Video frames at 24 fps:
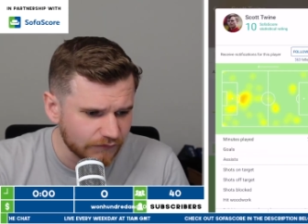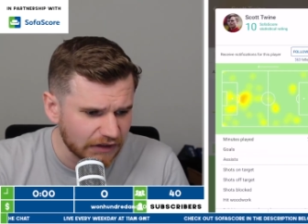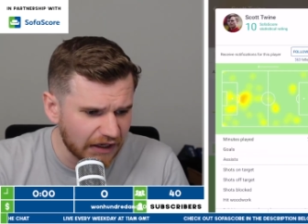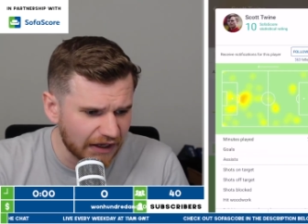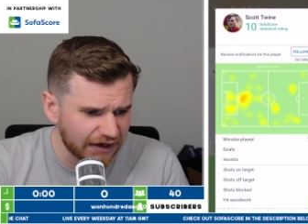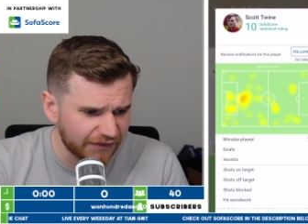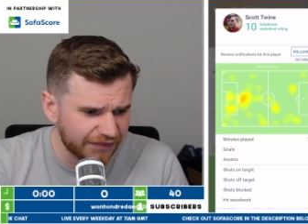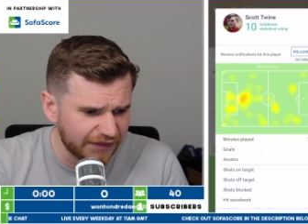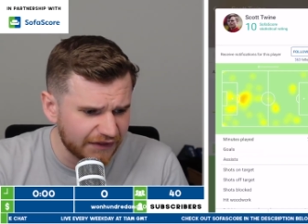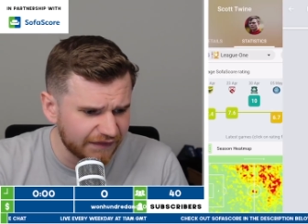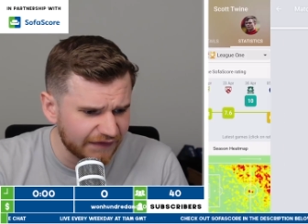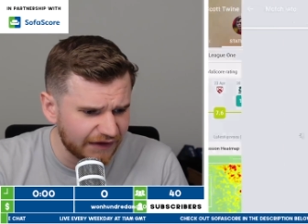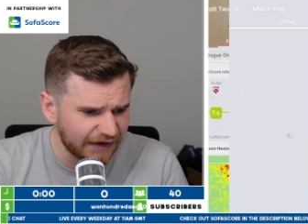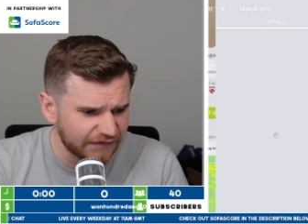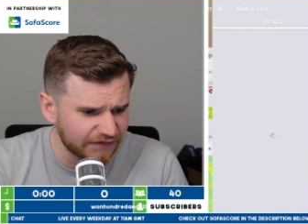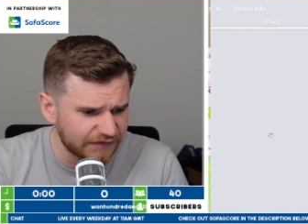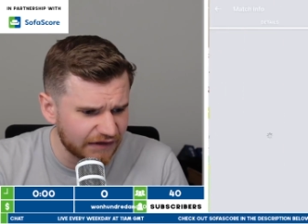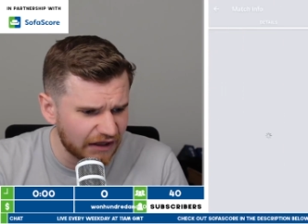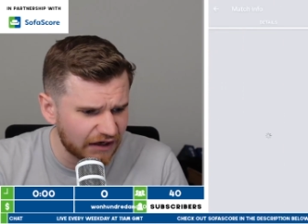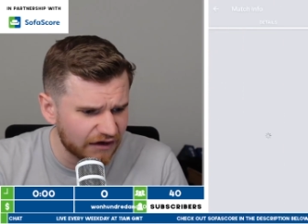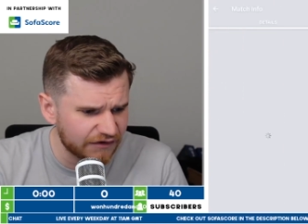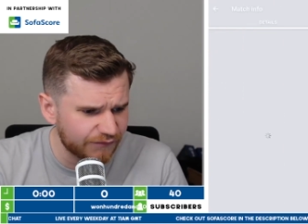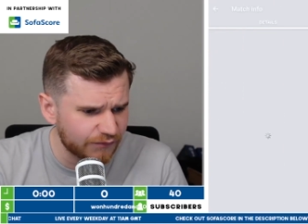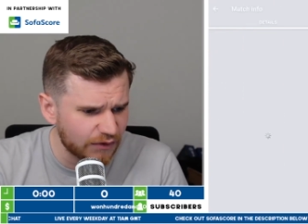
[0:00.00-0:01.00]
And I think that's
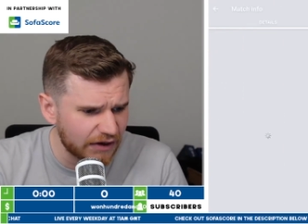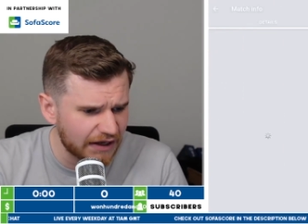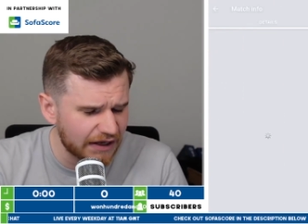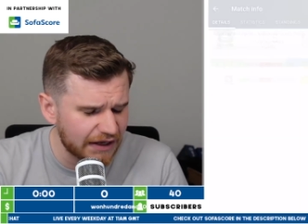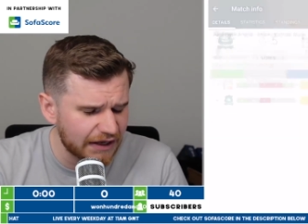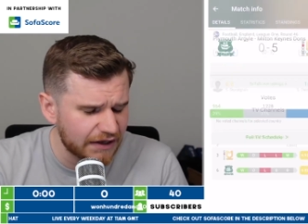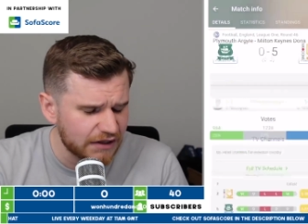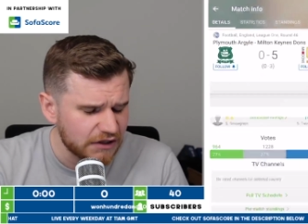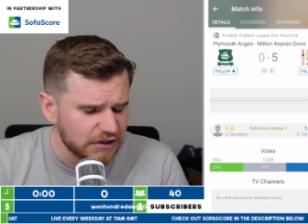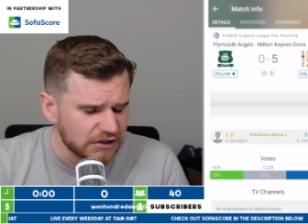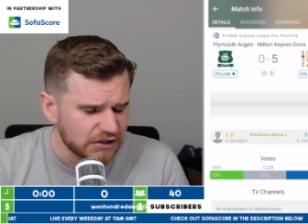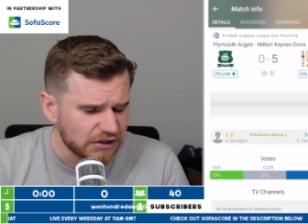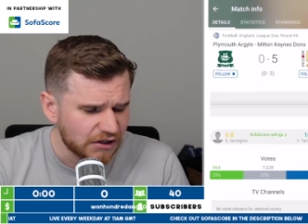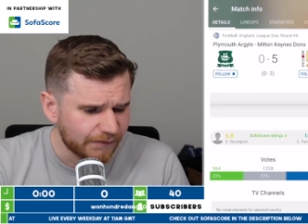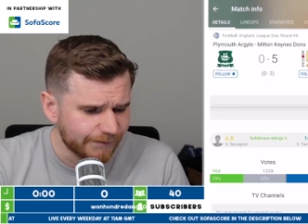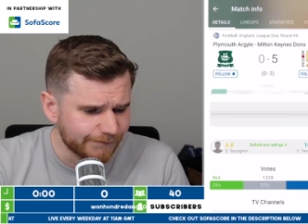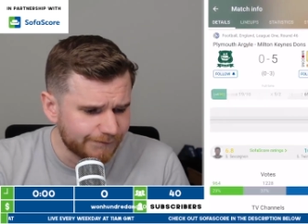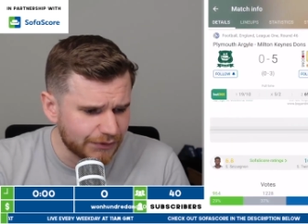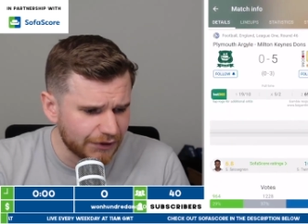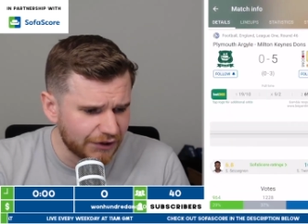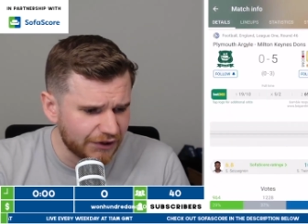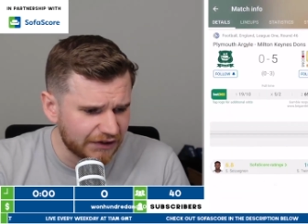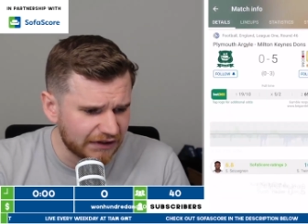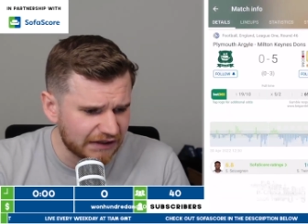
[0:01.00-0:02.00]
kind of where
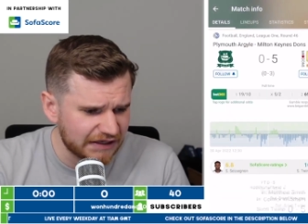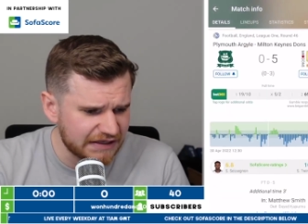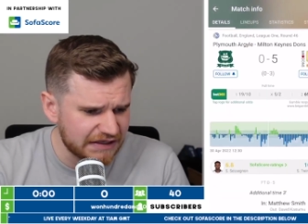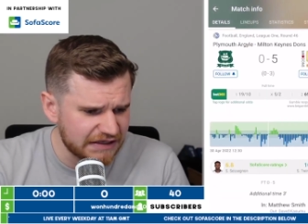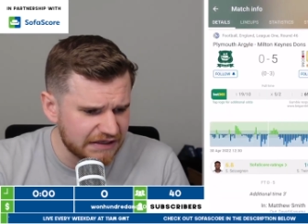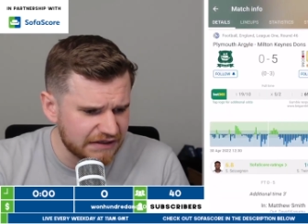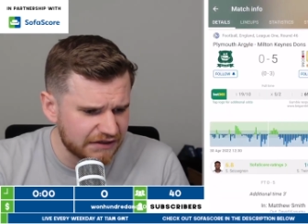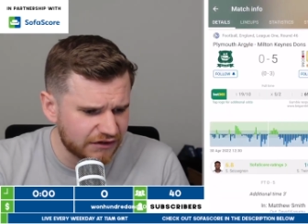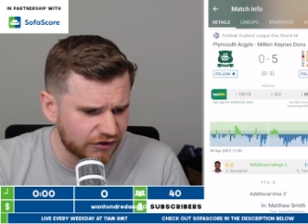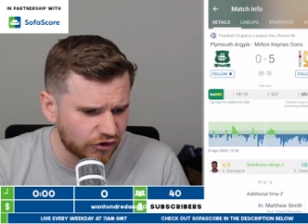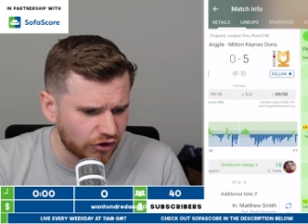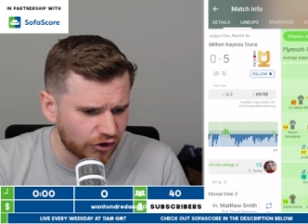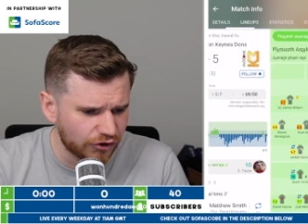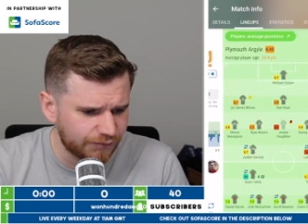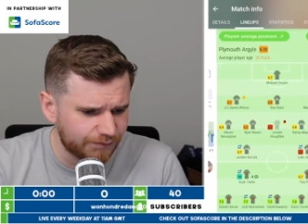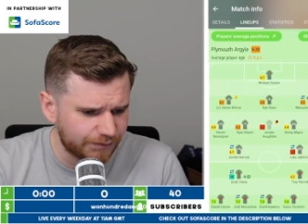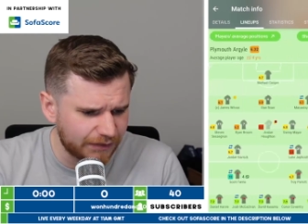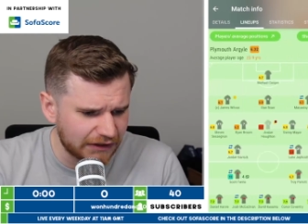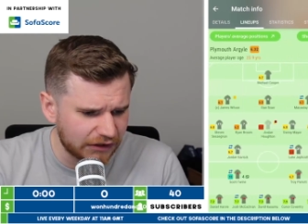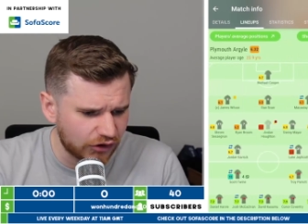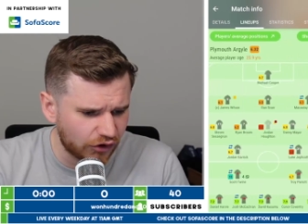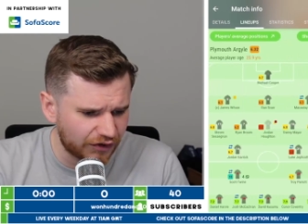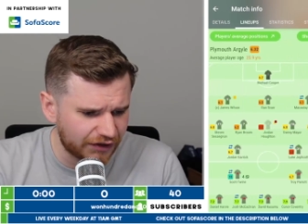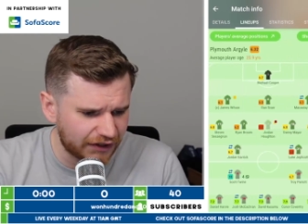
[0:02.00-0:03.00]
Burnley could
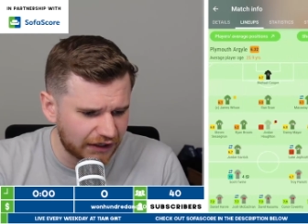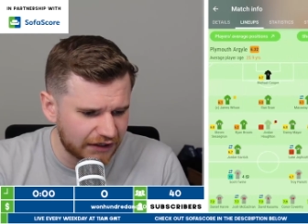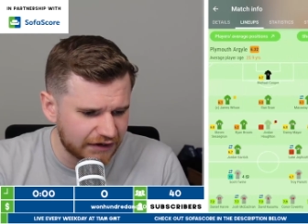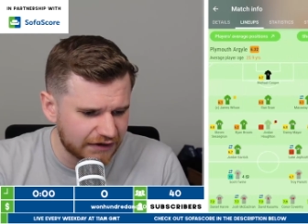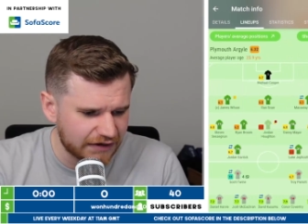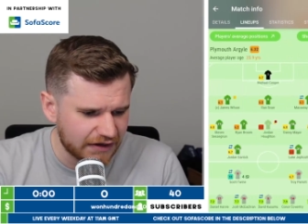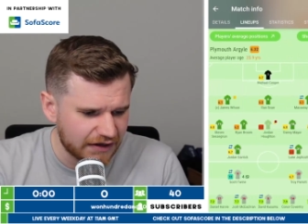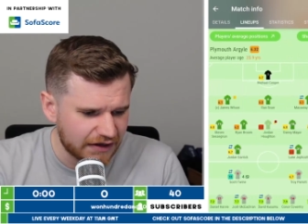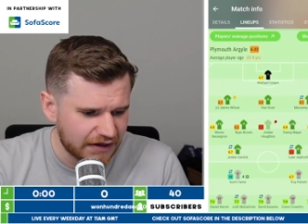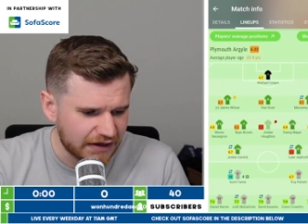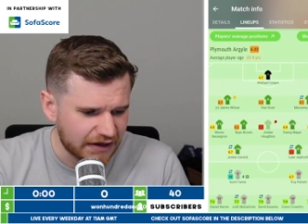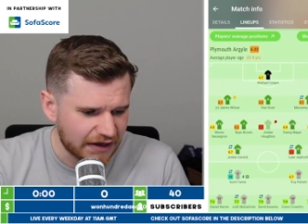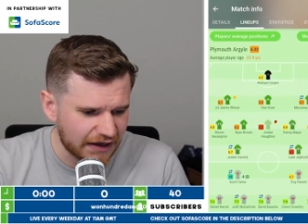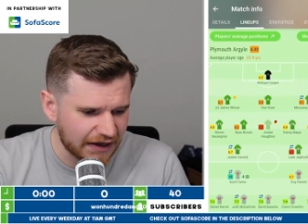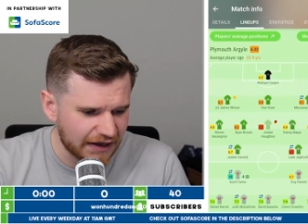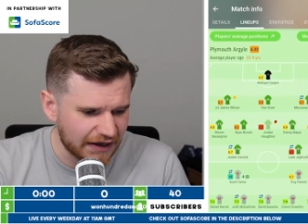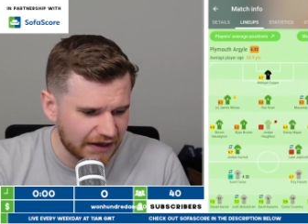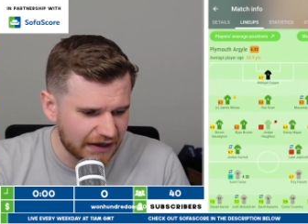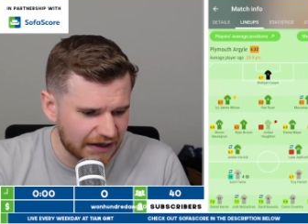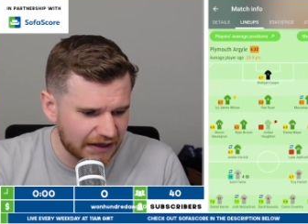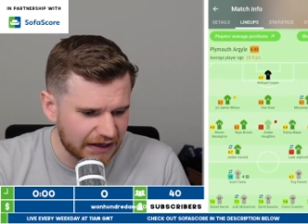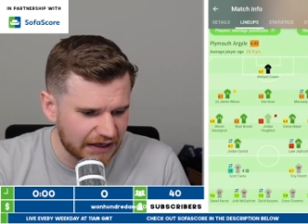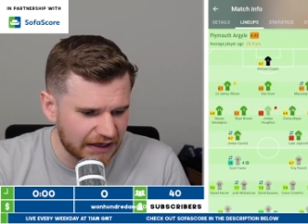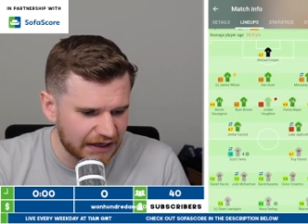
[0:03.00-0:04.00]
be looking
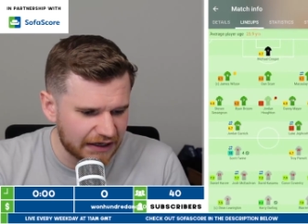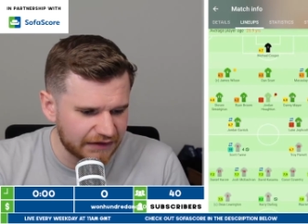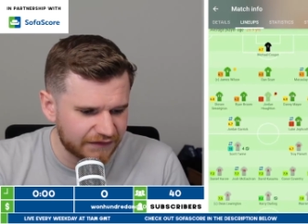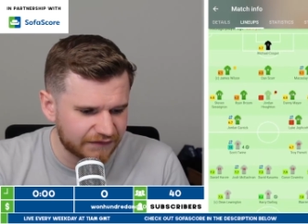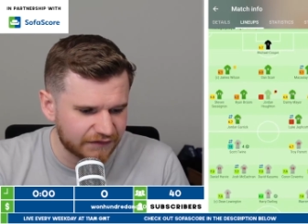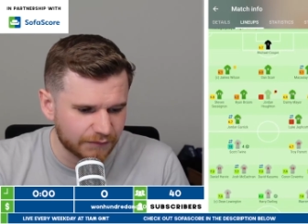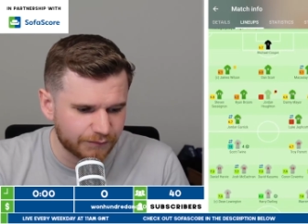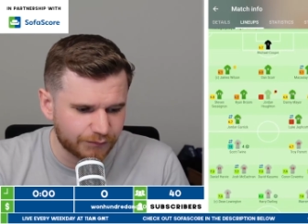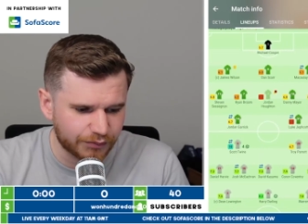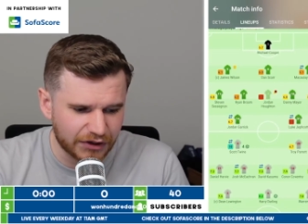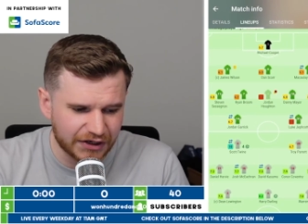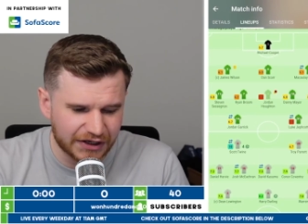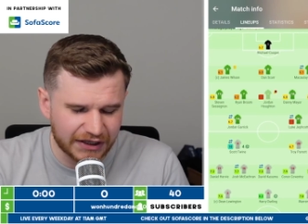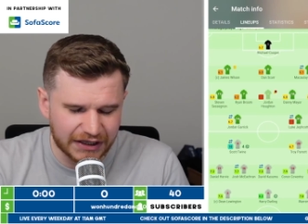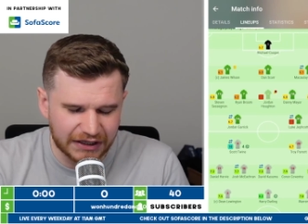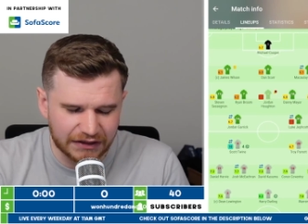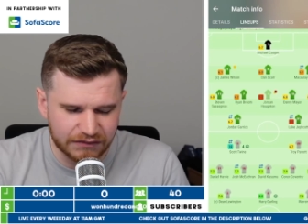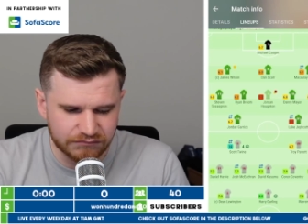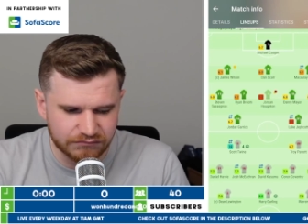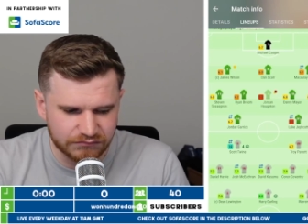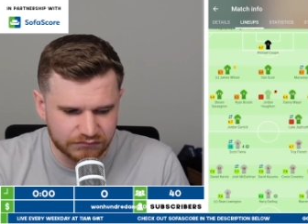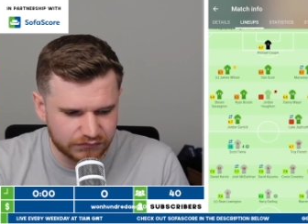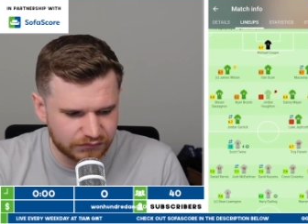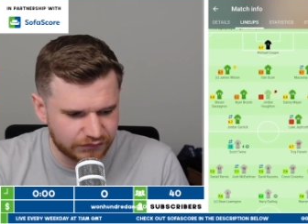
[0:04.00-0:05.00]
to bring
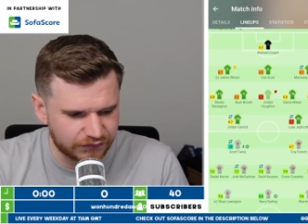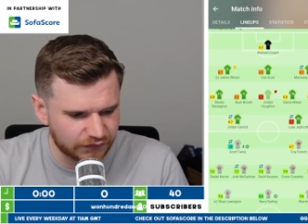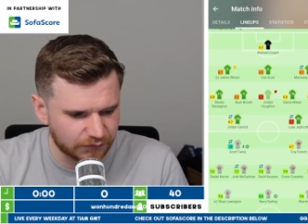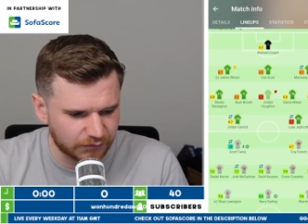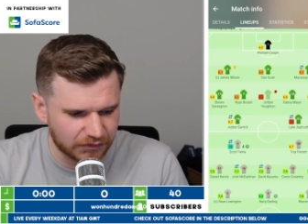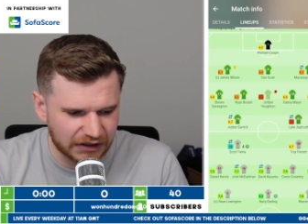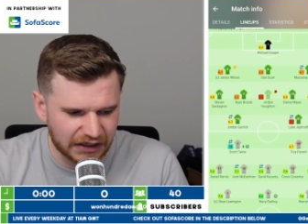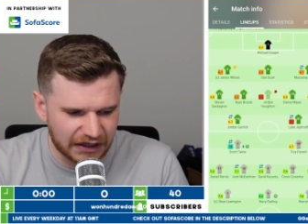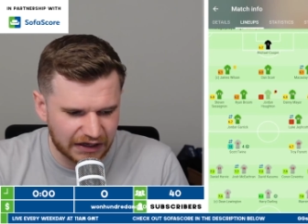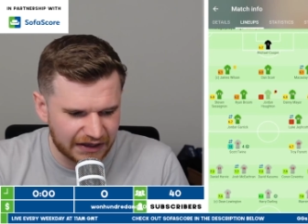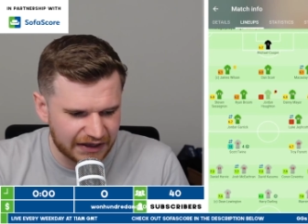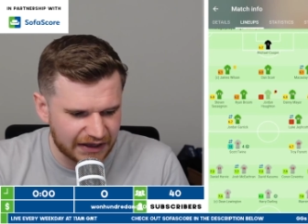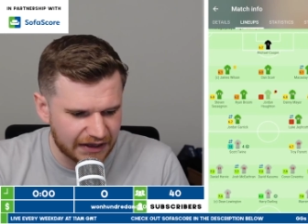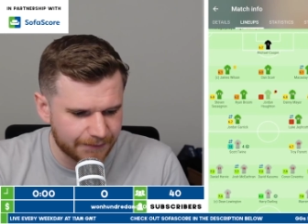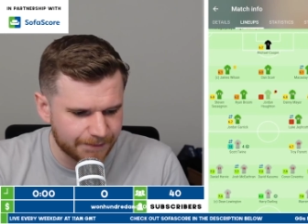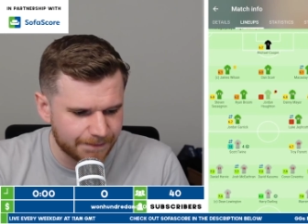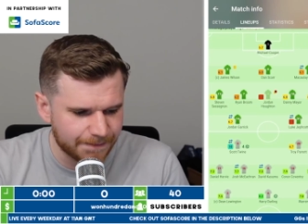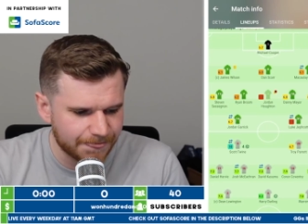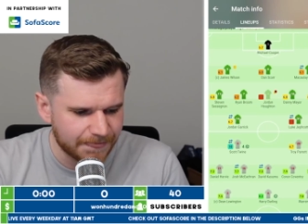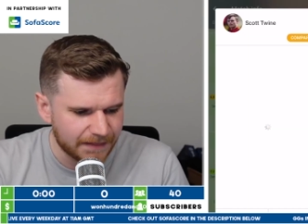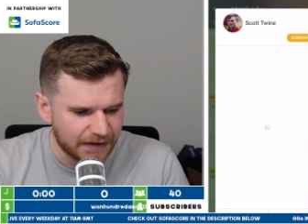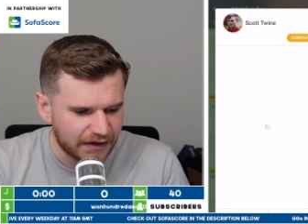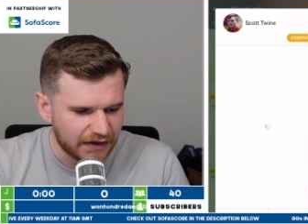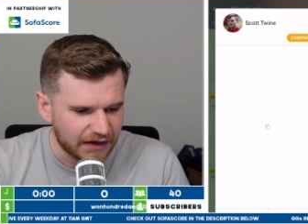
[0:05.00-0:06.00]
in someone like him,